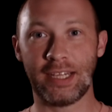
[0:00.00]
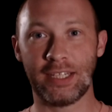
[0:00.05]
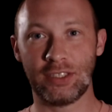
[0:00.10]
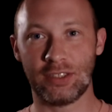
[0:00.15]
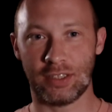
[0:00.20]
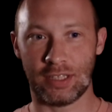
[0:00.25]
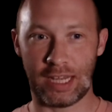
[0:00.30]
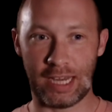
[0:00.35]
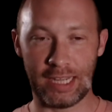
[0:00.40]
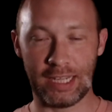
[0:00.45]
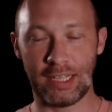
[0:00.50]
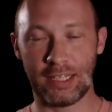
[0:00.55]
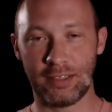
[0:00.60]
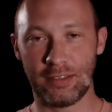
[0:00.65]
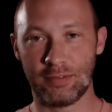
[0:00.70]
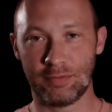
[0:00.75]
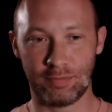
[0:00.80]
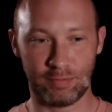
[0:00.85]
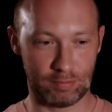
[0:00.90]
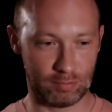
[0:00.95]
it,
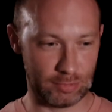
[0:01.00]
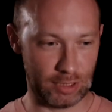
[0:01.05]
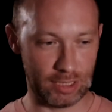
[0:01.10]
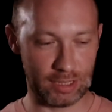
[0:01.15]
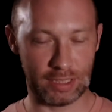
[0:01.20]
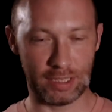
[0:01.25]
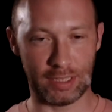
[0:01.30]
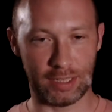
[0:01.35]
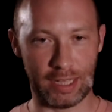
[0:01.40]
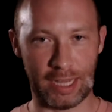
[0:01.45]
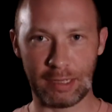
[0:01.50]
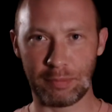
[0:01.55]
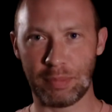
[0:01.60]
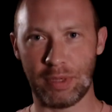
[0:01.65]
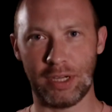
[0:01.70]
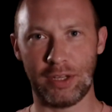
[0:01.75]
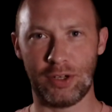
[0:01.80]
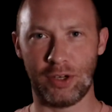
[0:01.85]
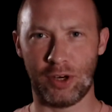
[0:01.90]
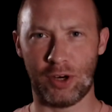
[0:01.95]
hit the like
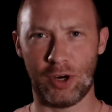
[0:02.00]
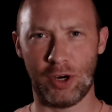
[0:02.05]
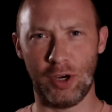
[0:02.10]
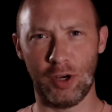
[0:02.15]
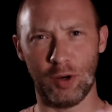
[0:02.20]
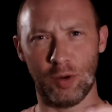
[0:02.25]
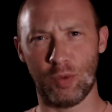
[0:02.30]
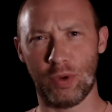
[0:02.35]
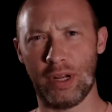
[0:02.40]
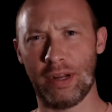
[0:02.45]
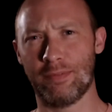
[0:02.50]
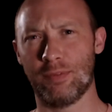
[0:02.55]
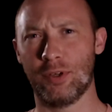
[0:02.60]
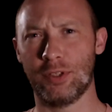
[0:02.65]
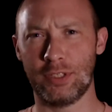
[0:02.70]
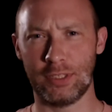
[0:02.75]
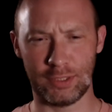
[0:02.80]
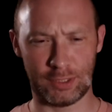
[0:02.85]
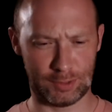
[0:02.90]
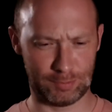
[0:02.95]
button or heart or whatever
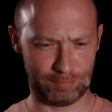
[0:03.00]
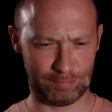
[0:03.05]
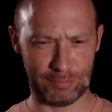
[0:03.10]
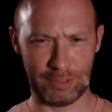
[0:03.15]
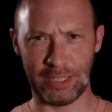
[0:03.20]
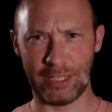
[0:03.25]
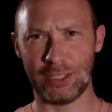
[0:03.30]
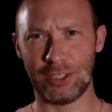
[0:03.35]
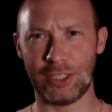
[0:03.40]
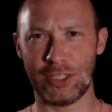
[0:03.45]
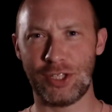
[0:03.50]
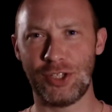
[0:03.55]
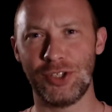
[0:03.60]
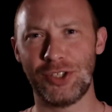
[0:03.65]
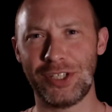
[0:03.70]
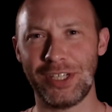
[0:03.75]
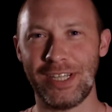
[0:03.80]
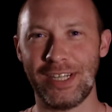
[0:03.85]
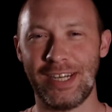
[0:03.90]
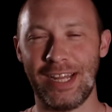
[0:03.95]
it is that you
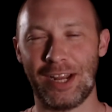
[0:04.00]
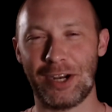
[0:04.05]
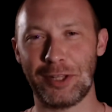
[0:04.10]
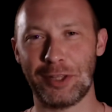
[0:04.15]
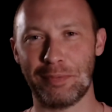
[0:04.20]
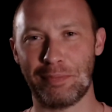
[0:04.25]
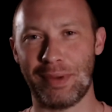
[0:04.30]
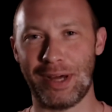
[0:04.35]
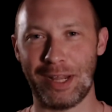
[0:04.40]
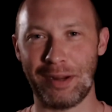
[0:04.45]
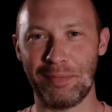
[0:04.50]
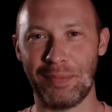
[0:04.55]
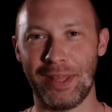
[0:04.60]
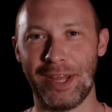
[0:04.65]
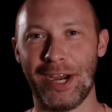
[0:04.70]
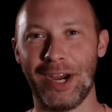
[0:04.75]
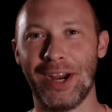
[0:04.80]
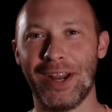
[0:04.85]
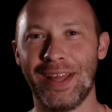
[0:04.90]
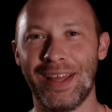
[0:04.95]
see down at the bottom
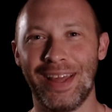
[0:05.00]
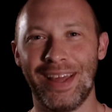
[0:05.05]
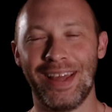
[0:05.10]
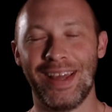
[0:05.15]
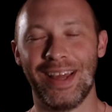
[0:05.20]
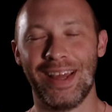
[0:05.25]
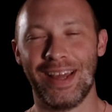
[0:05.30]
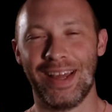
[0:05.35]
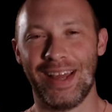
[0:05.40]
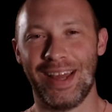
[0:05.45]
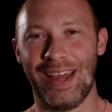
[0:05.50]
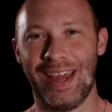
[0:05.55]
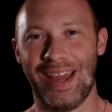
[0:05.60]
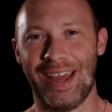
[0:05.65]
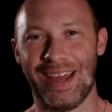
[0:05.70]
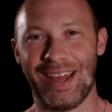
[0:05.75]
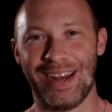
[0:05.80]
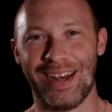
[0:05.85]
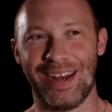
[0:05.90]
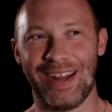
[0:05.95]
there.
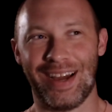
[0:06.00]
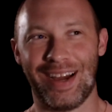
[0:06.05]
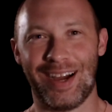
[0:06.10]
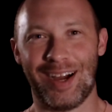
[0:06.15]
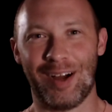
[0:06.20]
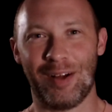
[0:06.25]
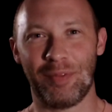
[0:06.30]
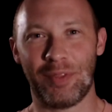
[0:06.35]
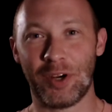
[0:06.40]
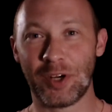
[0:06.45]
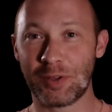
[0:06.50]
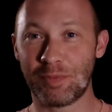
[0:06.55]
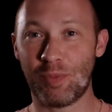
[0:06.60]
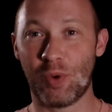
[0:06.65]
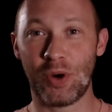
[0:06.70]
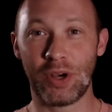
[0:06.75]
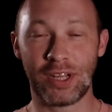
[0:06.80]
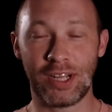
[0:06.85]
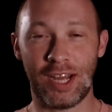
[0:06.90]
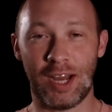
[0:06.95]
And there's
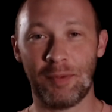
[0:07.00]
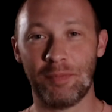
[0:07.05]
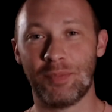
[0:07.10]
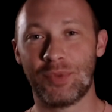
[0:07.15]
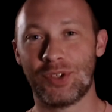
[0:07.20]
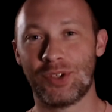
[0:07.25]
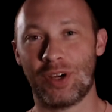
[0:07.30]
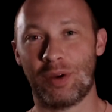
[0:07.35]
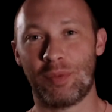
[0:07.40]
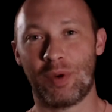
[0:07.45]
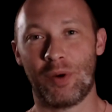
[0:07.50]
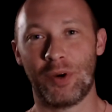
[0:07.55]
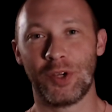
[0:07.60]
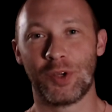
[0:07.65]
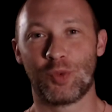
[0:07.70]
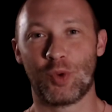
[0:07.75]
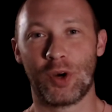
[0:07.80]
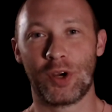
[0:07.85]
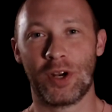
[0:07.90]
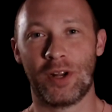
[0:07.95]
more to come. So I'm
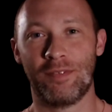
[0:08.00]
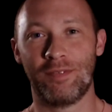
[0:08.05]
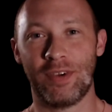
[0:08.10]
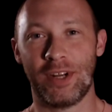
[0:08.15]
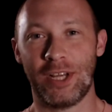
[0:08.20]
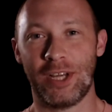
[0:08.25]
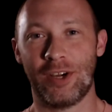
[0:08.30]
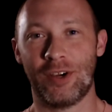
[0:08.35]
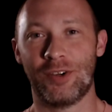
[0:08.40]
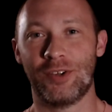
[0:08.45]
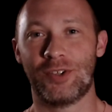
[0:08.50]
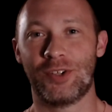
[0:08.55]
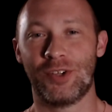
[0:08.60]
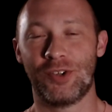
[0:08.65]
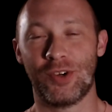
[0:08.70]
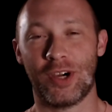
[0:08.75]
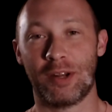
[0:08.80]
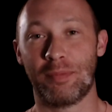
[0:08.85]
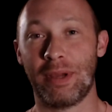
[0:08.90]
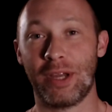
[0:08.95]
always working on videos
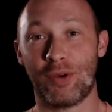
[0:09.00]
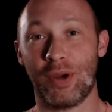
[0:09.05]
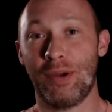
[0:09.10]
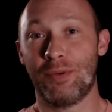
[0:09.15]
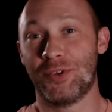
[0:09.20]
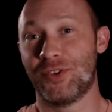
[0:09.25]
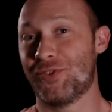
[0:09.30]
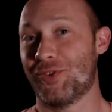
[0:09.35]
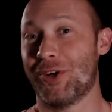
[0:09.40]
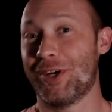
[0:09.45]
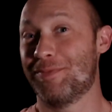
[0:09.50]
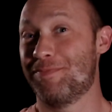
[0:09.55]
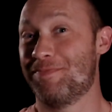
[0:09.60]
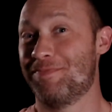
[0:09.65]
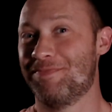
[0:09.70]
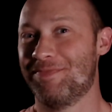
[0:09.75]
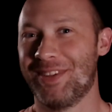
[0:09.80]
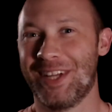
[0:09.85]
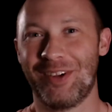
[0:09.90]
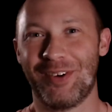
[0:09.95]
and trying to make great ones for you.
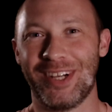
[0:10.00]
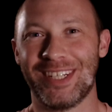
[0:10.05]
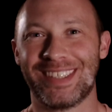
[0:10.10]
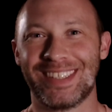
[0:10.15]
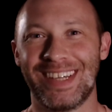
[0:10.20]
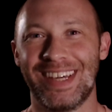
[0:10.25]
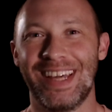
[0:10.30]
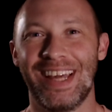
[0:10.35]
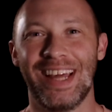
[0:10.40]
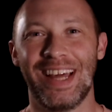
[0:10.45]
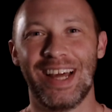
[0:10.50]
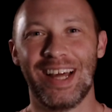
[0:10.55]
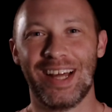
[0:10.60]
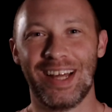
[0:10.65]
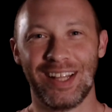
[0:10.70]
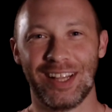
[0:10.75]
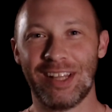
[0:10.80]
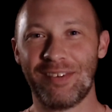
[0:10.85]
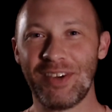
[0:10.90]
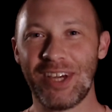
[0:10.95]
Anyways,
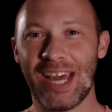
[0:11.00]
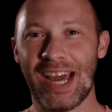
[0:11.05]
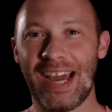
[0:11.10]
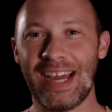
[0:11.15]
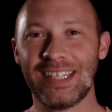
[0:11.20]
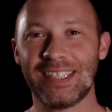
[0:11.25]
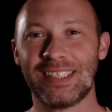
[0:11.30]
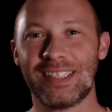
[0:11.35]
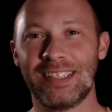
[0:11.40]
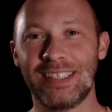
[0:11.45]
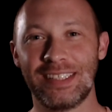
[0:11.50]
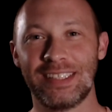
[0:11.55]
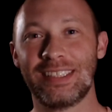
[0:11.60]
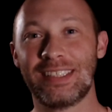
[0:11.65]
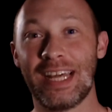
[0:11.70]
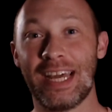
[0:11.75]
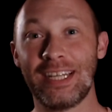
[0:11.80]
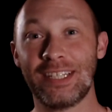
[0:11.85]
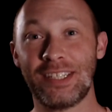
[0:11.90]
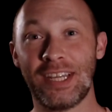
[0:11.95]
love you guys.
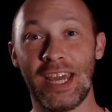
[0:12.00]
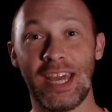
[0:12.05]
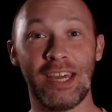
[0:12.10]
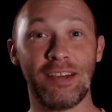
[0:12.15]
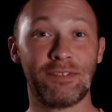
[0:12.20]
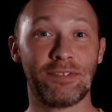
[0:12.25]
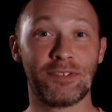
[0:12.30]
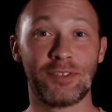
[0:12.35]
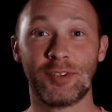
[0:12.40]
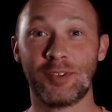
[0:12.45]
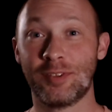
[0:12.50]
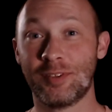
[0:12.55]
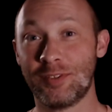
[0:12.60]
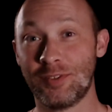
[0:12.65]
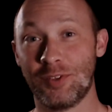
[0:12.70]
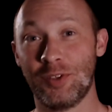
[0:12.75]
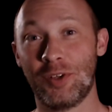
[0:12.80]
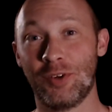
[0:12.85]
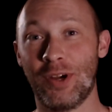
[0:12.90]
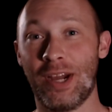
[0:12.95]
Stay safe.
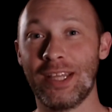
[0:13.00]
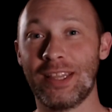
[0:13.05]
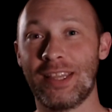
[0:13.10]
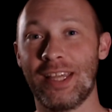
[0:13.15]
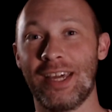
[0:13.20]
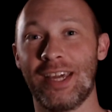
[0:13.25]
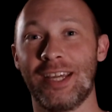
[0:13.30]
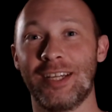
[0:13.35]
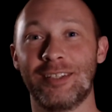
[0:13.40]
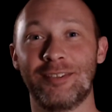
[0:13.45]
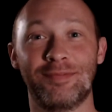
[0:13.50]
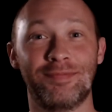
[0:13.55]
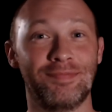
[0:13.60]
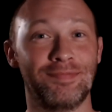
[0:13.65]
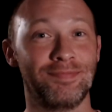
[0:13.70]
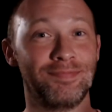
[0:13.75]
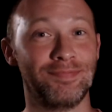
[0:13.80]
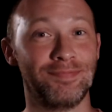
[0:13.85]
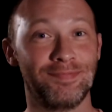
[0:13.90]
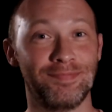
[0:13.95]
Do the right thing.
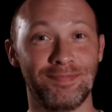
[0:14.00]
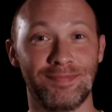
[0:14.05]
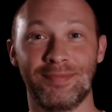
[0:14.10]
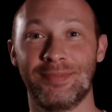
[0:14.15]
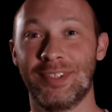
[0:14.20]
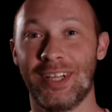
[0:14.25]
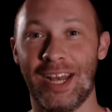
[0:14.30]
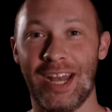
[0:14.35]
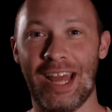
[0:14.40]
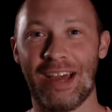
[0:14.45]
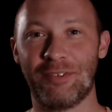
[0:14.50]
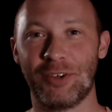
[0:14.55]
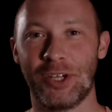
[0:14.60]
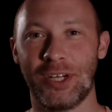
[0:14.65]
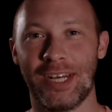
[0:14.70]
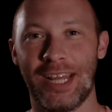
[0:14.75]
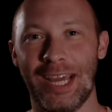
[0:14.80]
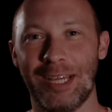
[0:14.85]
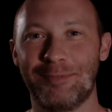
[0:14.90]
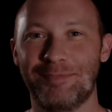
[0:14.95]
And have a
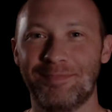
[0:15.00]
good day.